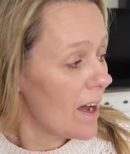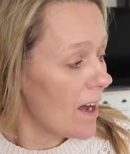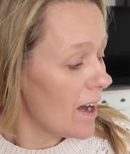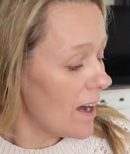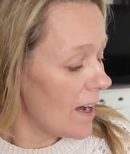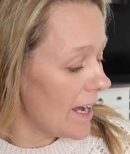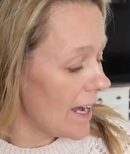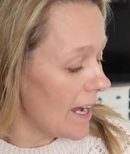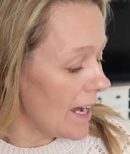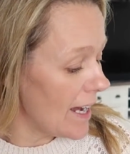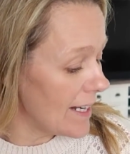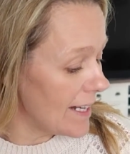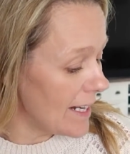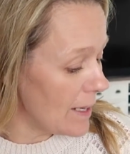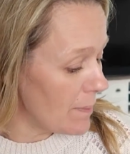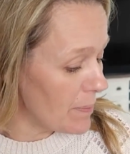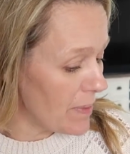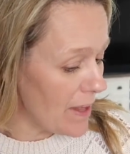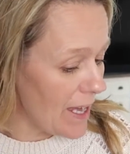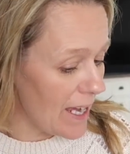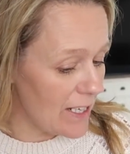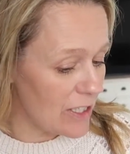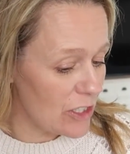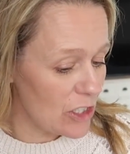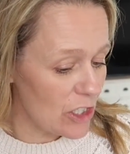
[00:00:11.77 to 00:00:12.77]
I nipped
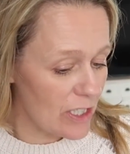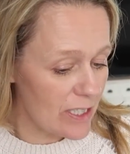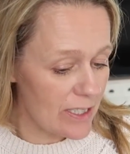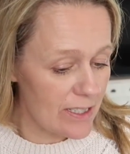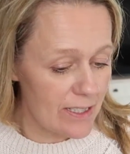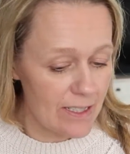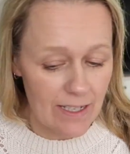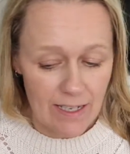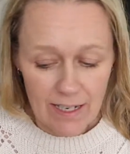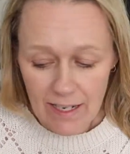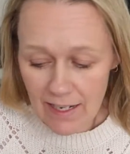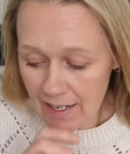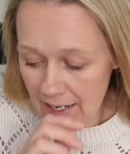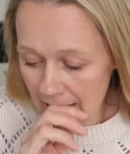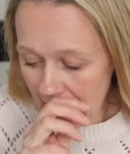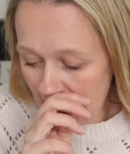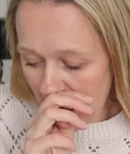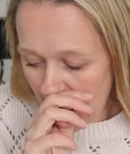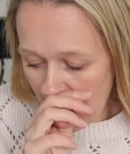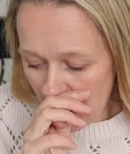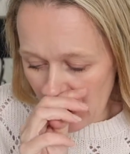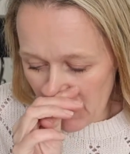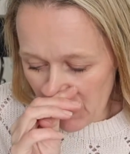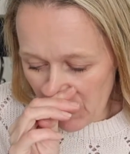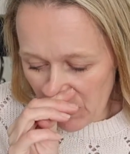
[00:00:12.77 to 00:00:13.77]
there just
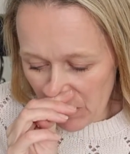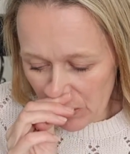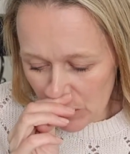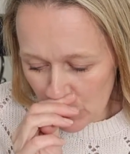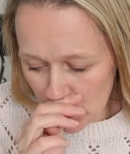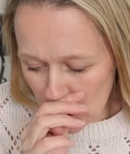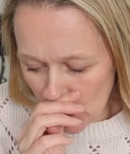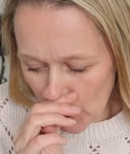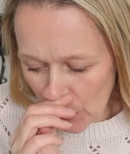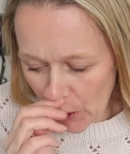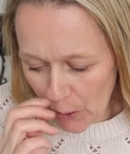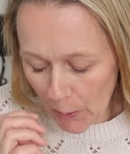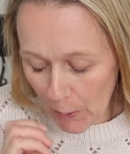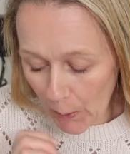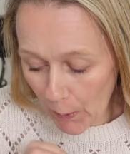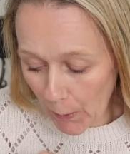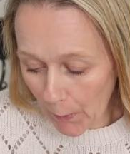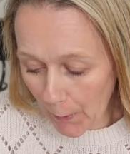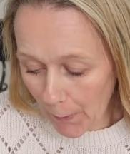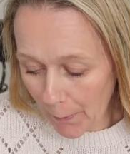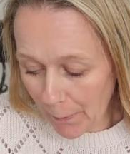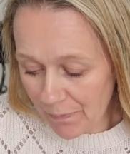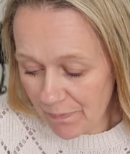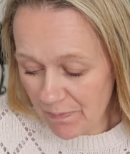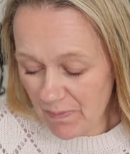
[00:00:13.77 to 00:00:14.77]
now
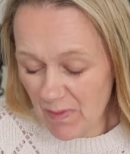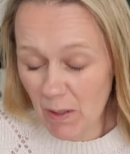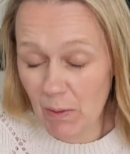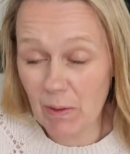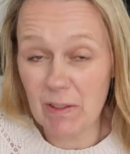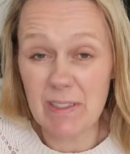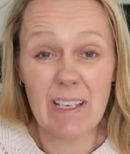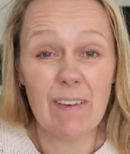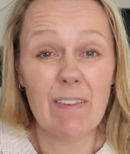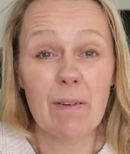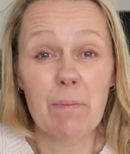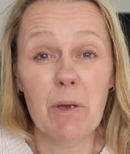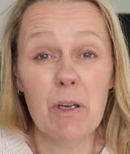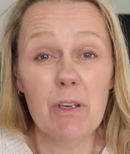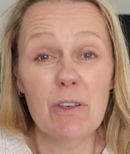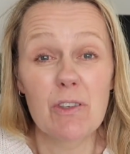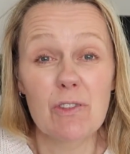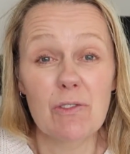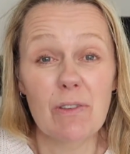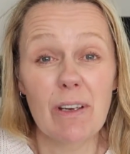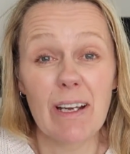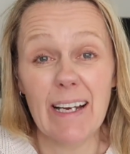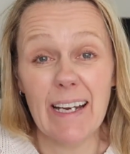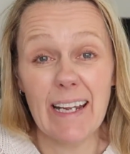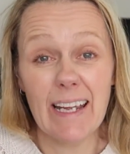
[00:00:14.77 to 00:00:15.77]
to have a
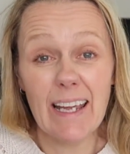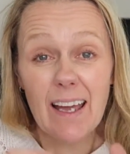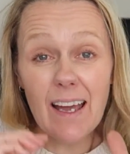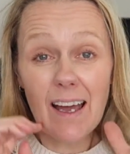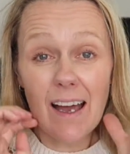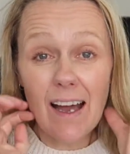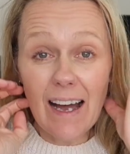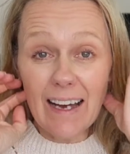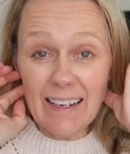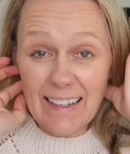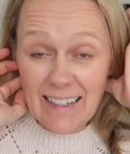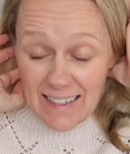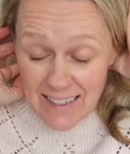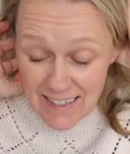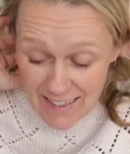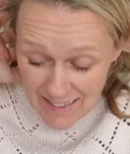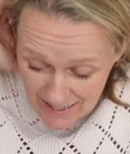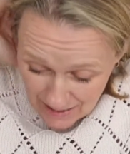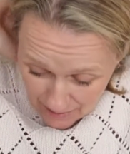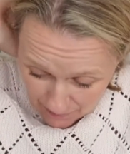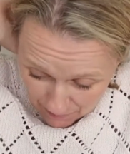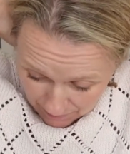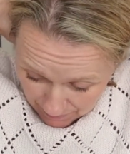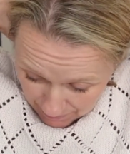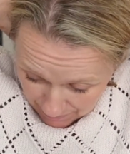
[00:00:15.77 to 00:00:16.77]
mooch really. I needed
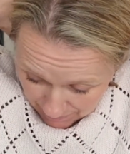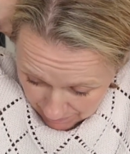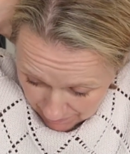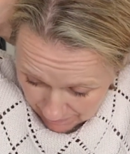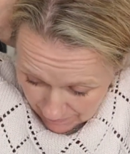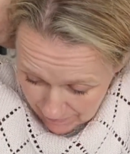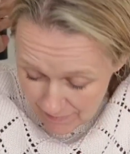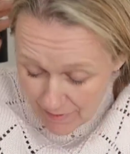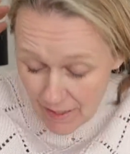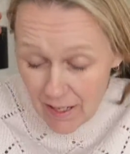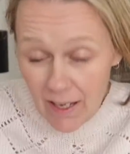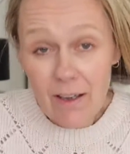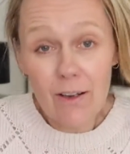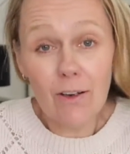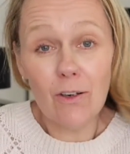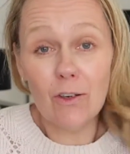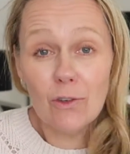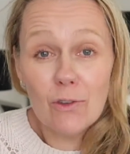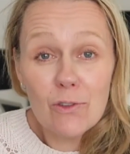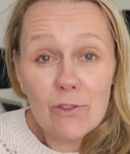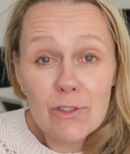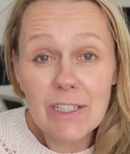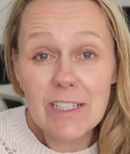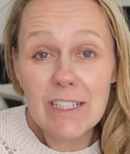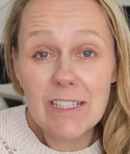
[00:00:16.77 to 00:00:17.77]
some
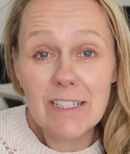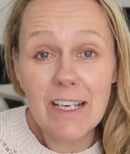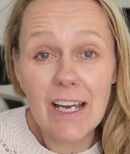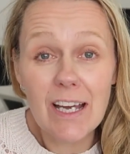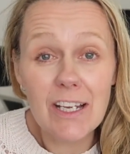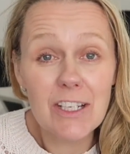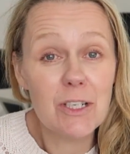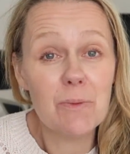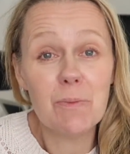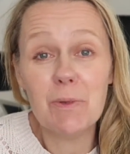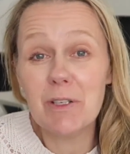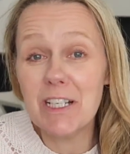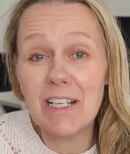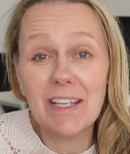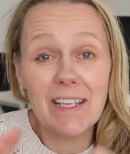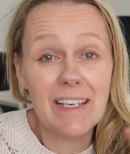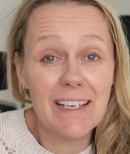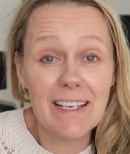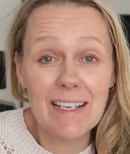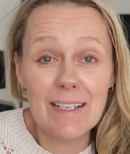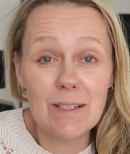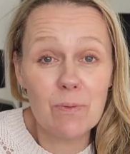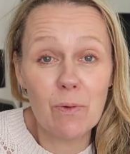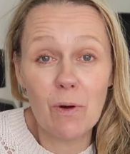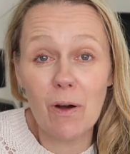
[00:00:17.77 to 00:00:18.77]
laundry detergent, which I
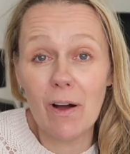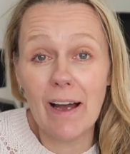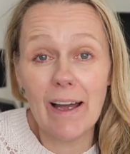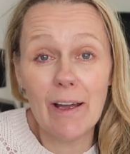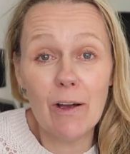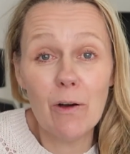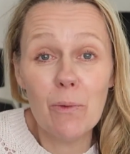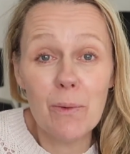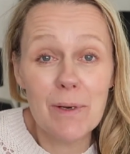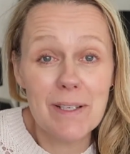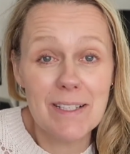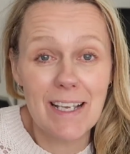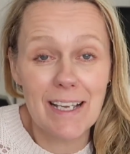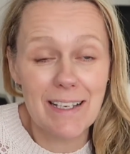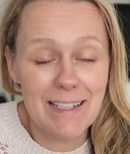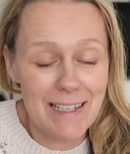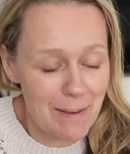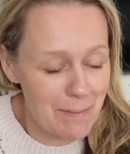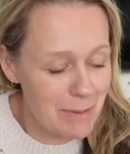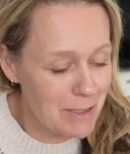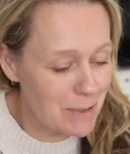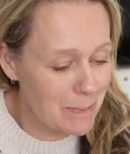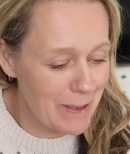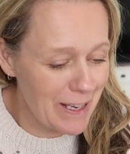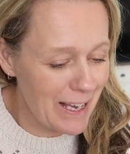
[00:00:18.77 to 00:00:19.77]
think is what I always
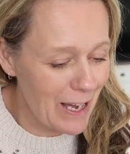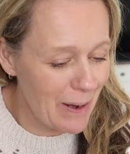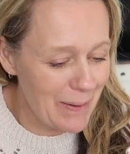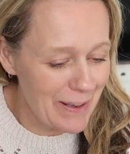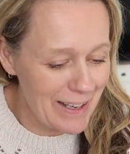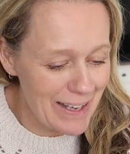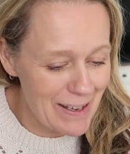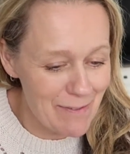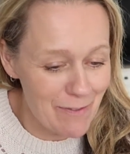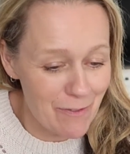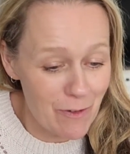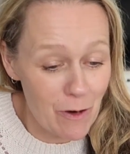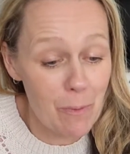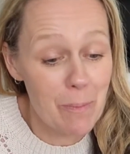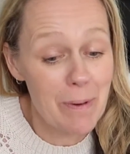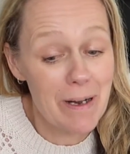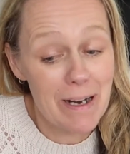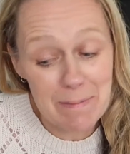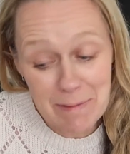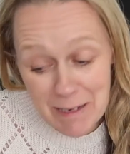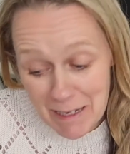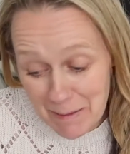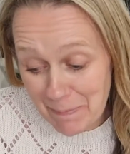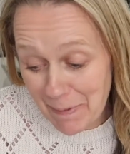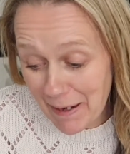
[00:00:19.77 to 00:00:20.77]
seem to be going in for, but I
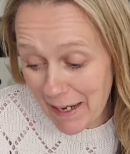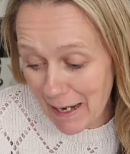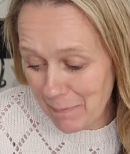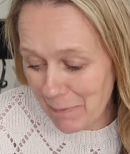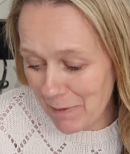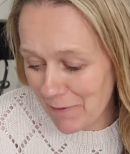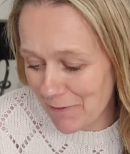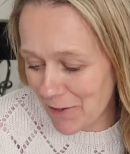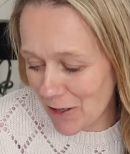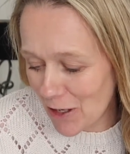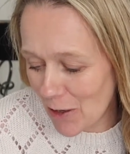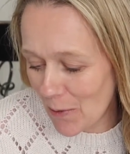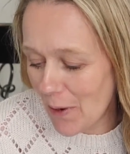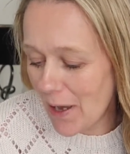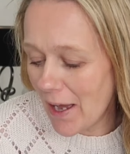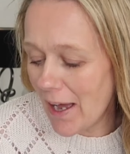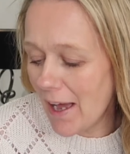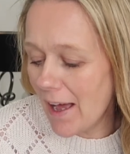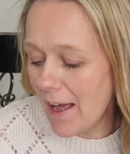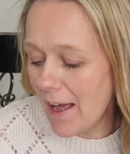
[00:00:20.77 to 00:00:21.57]
did pick up a few